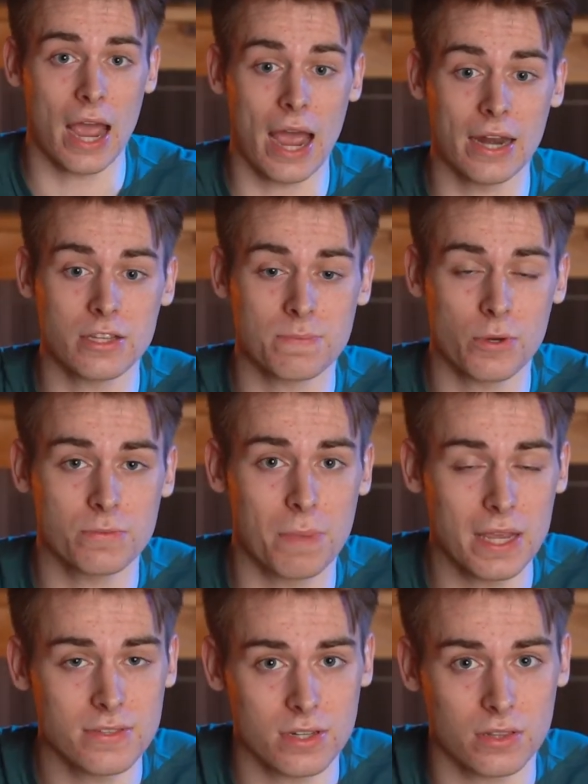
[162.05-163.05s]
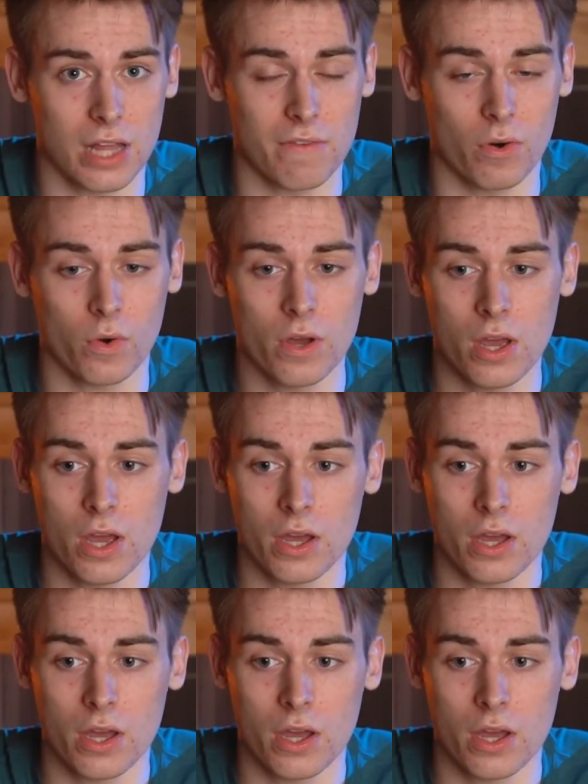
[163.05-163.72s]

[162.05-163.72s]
at its most basic level,